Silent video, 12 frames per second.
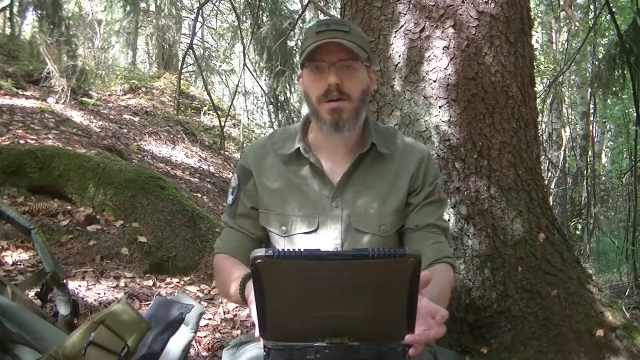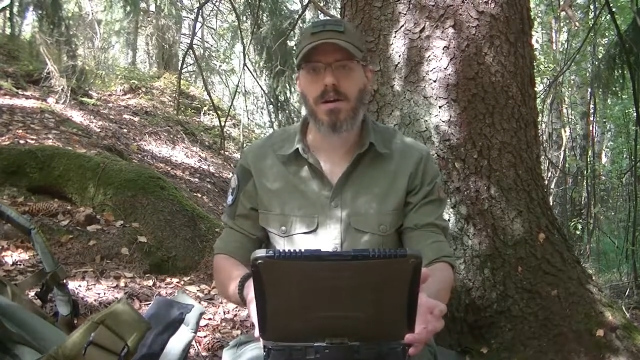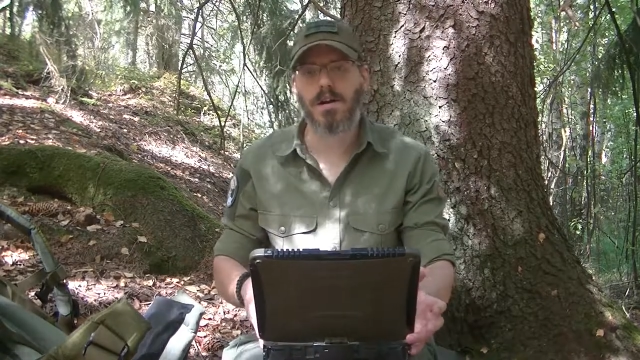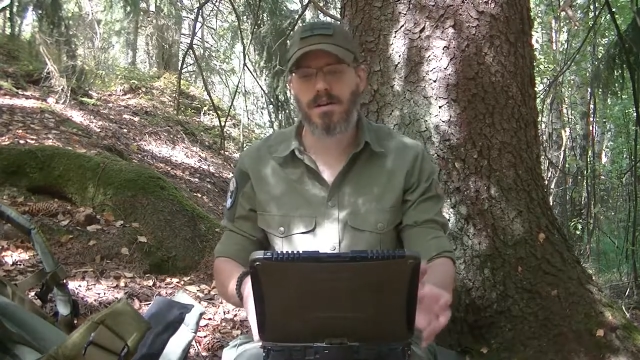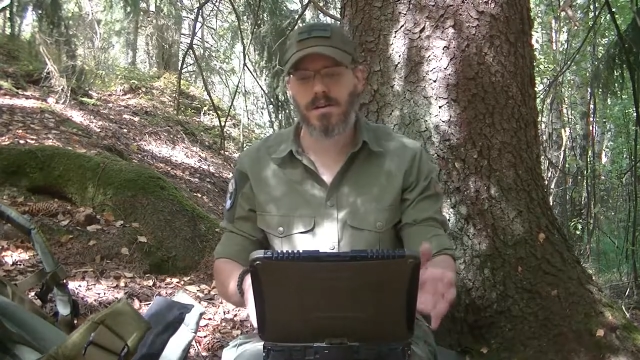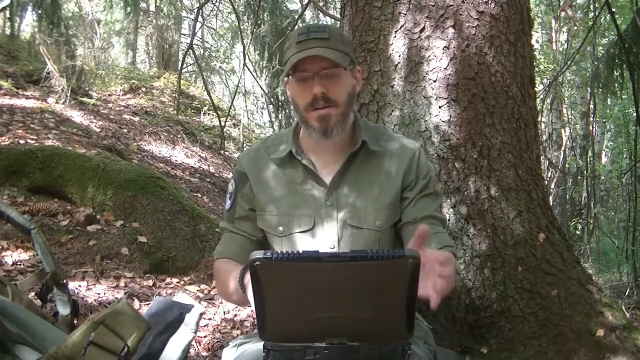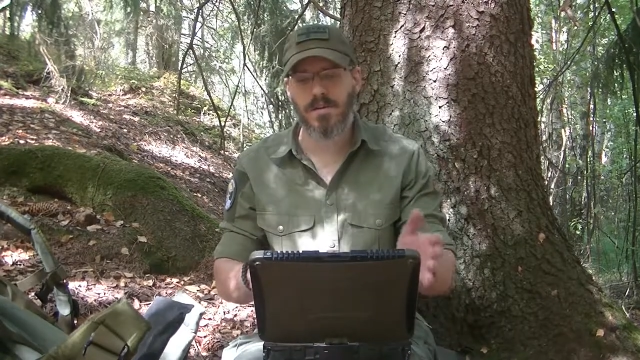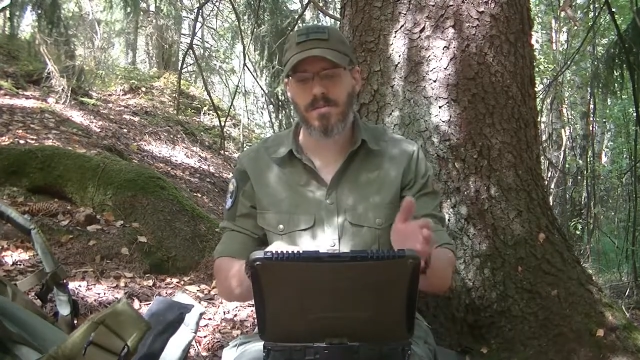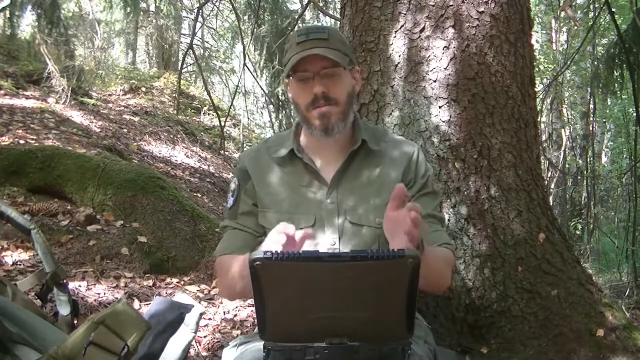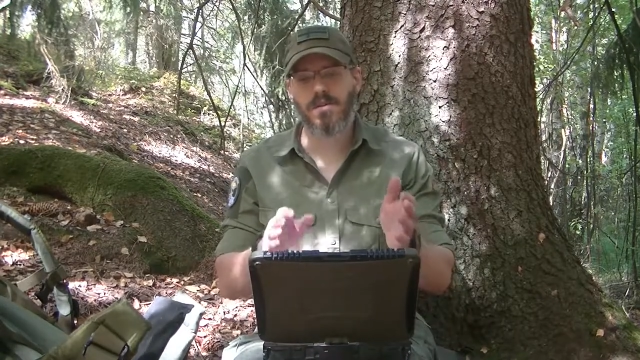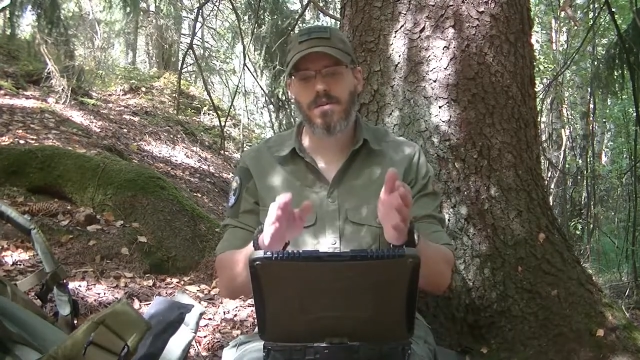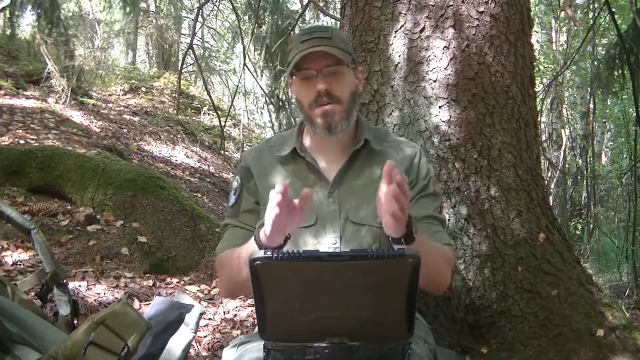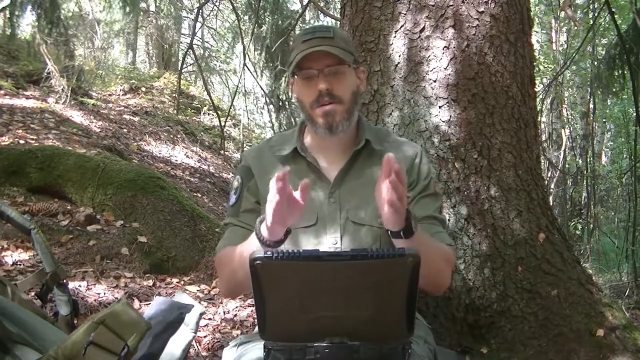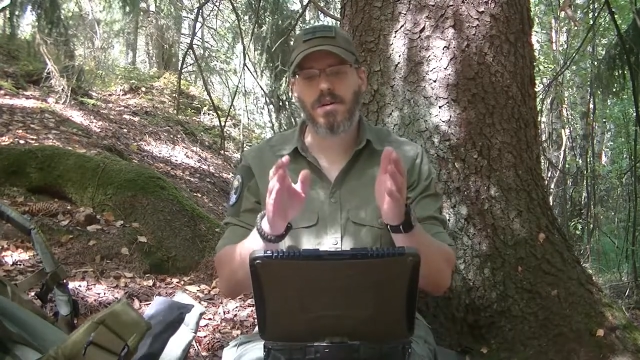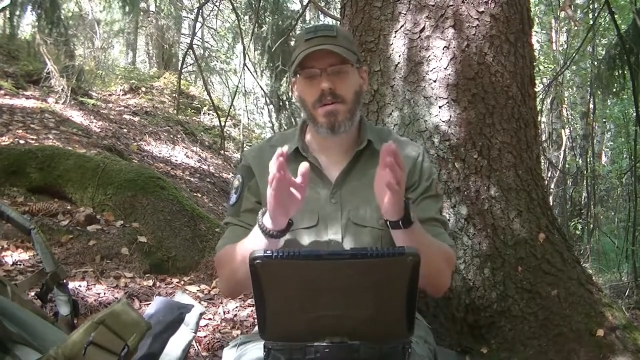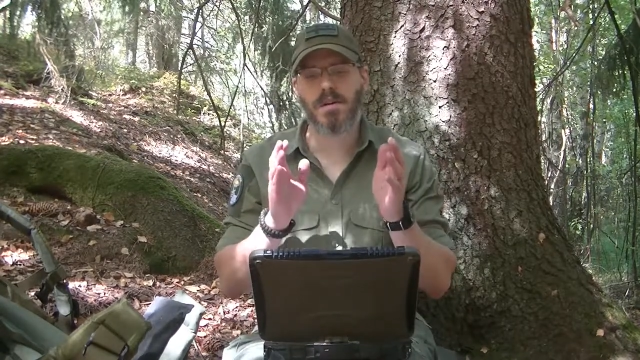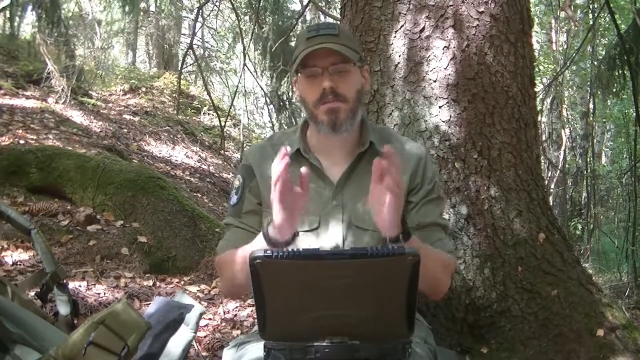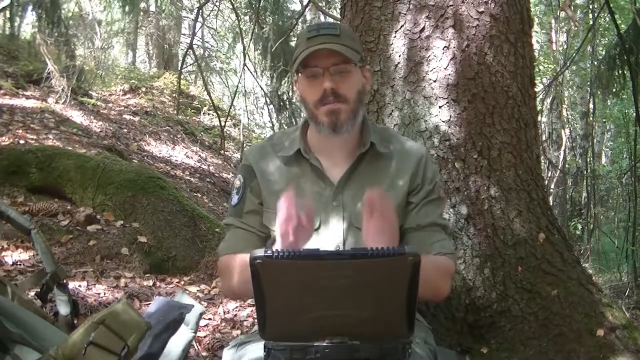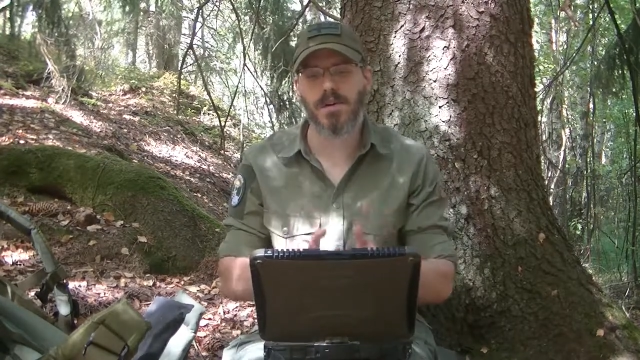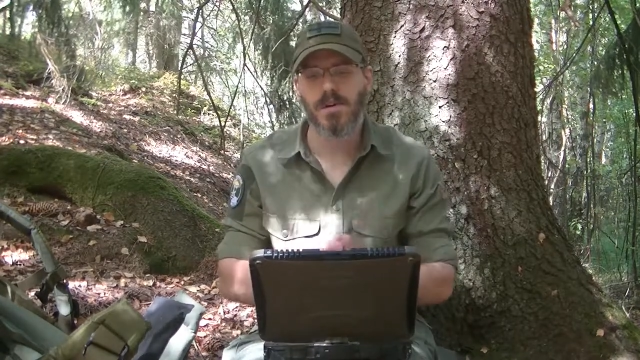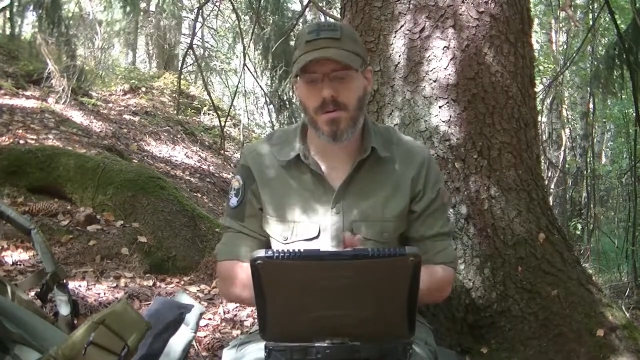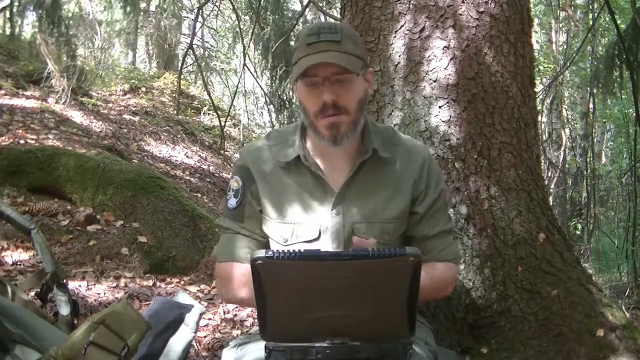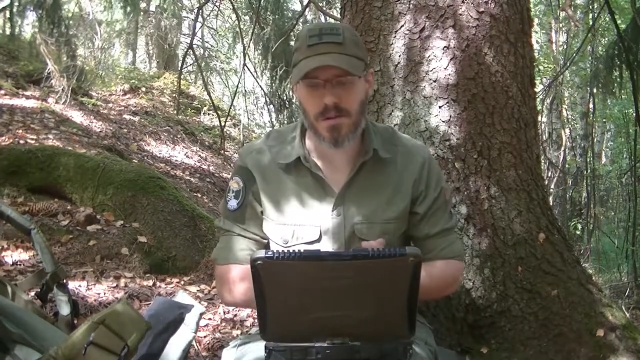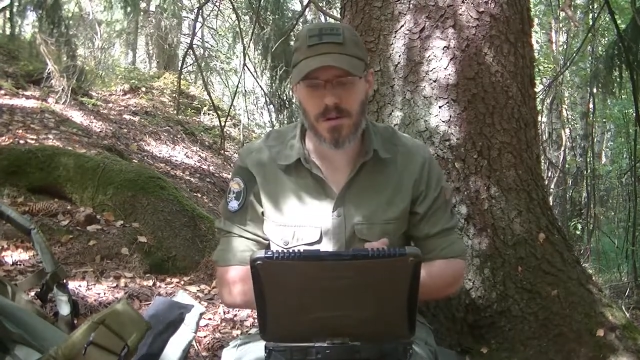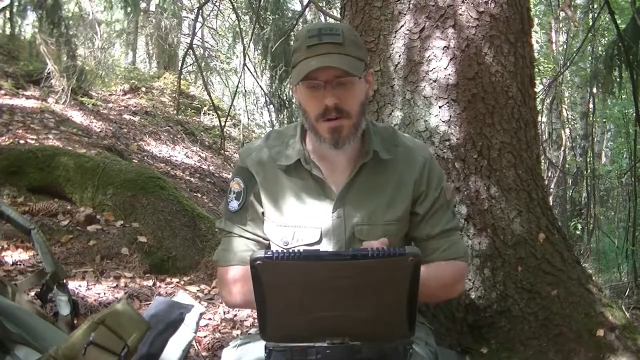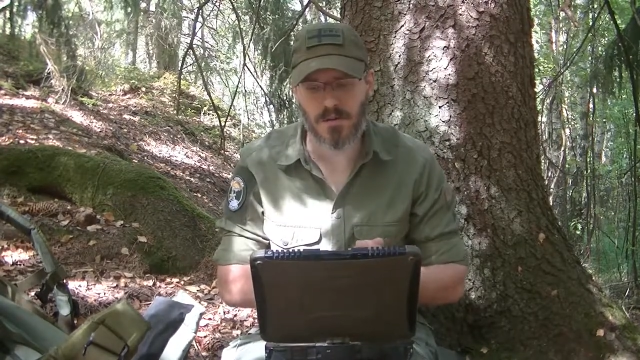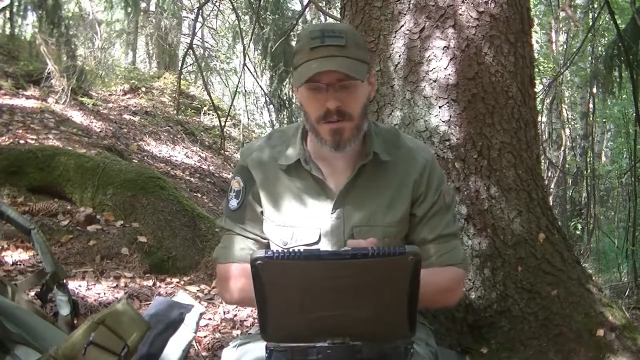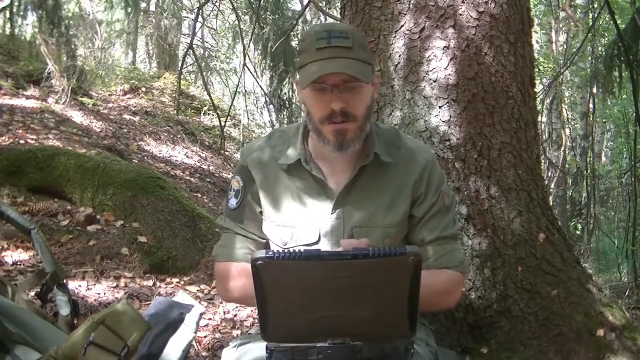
another video will cover